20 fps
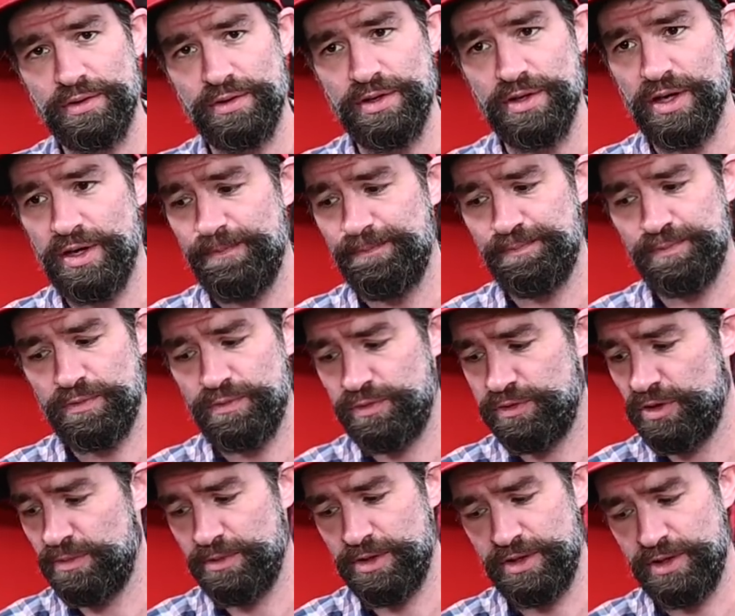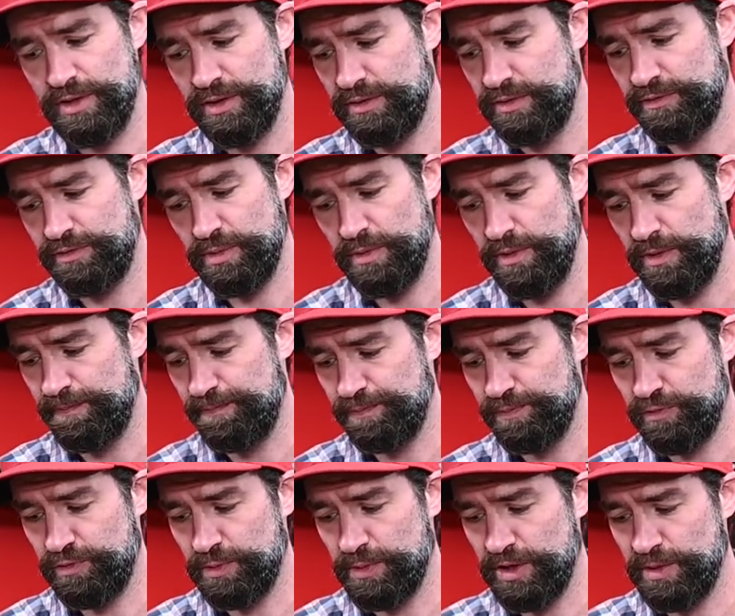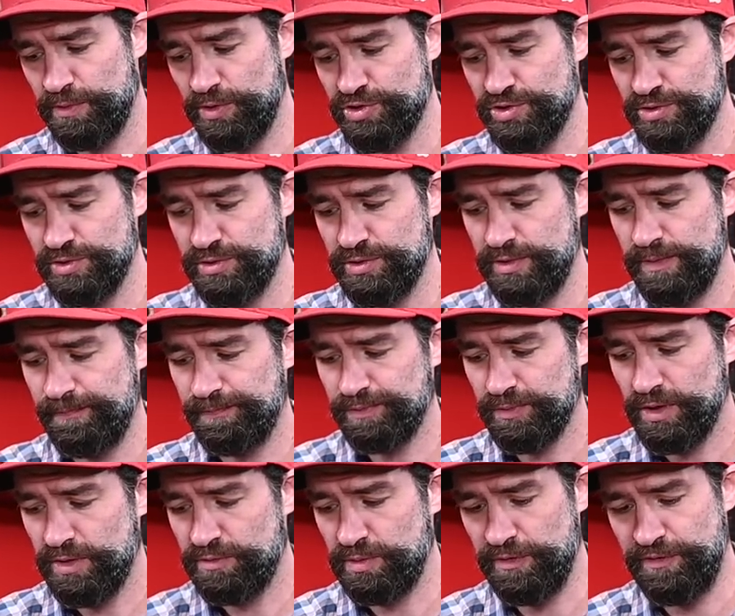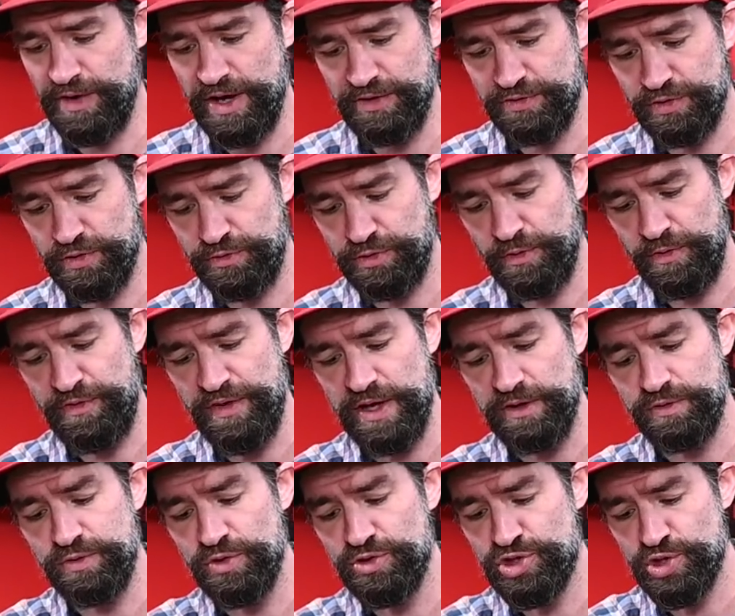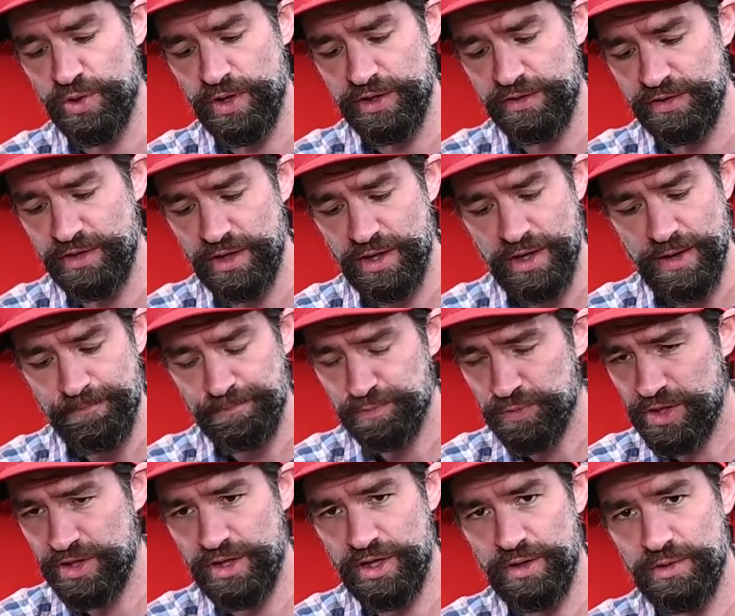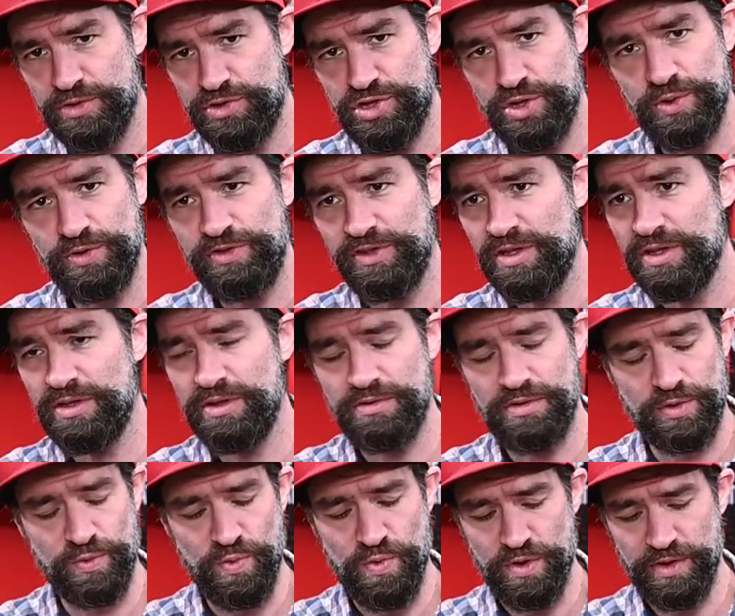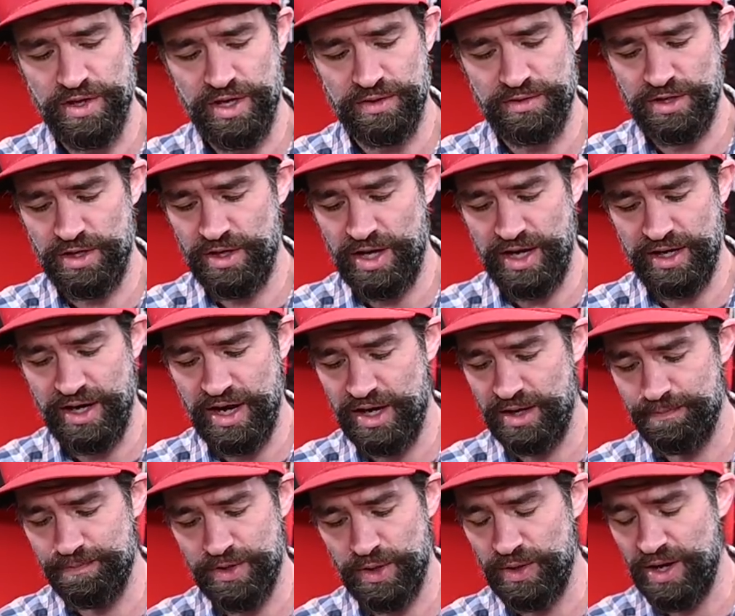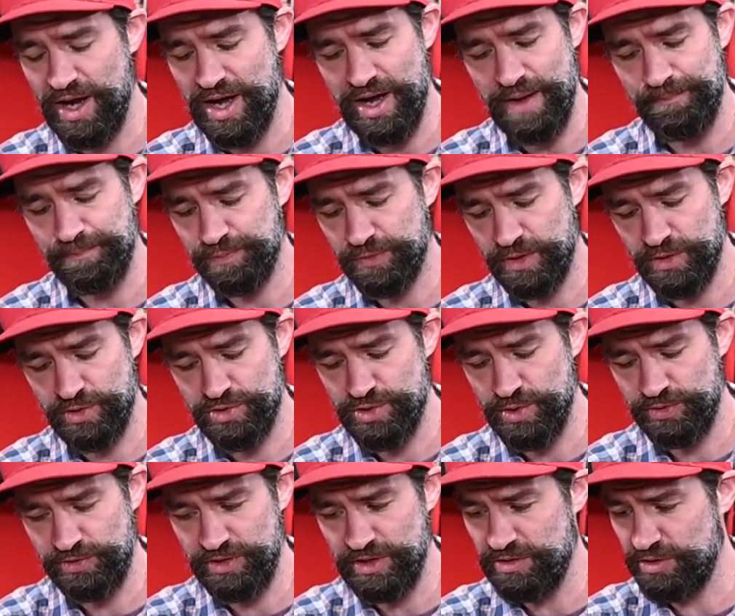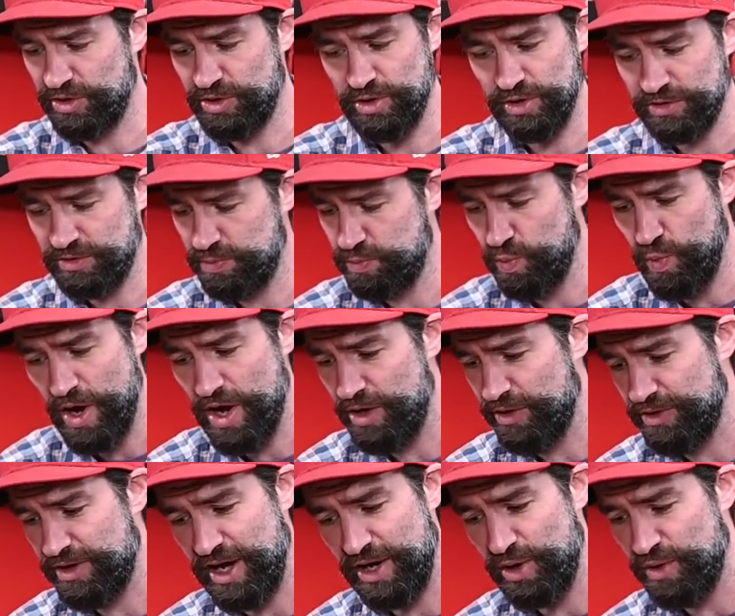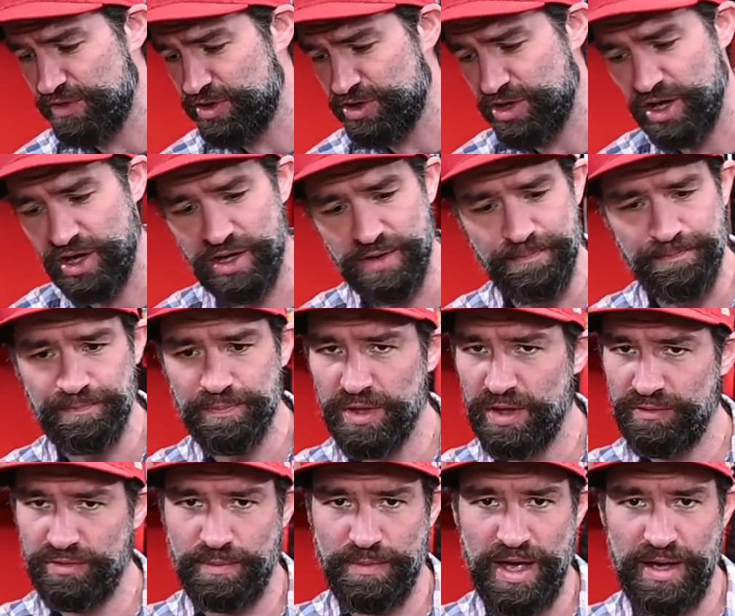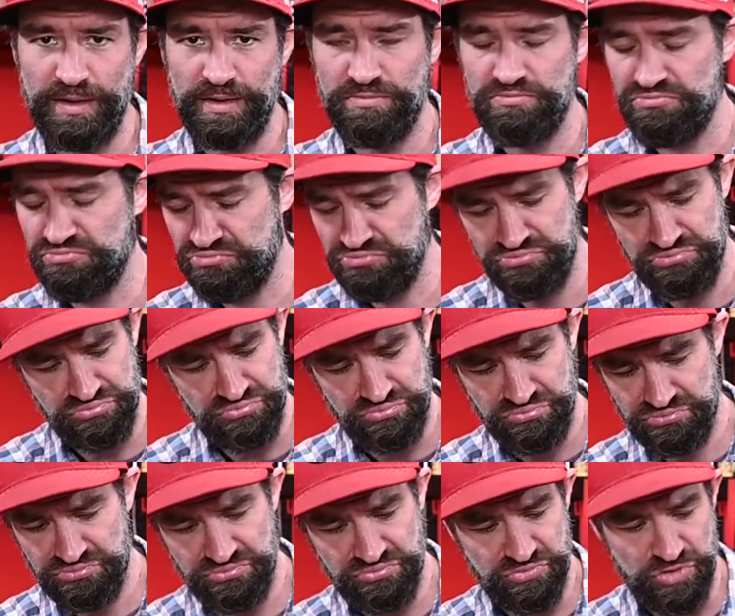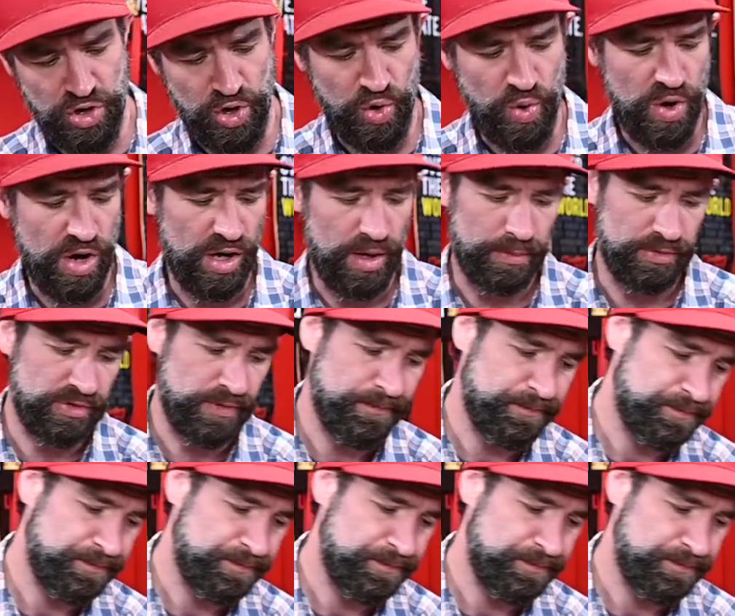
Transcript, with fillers: You know, from a from a from a commercial from a fast from a fast food joint. You know, juicy. They're warm. They, they I got them. They're hot. They're juicy. They're cooked well. They're not overdone. From that, no qualms.